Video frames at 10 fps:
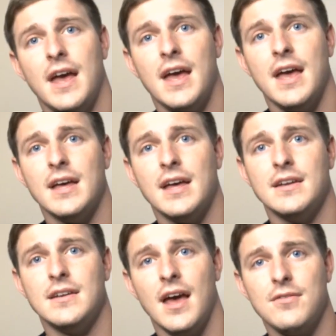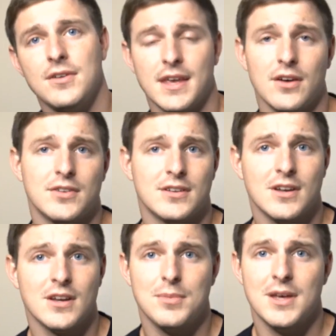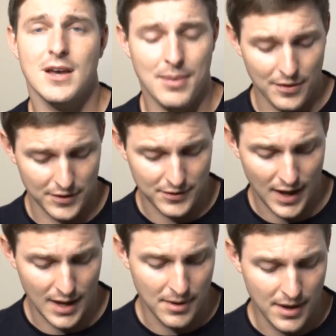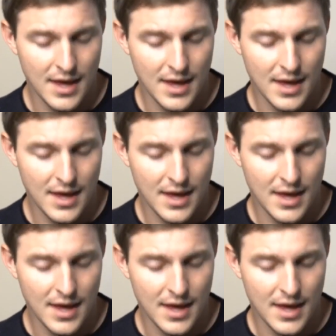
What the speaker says: and everything else, it's going to be about the same.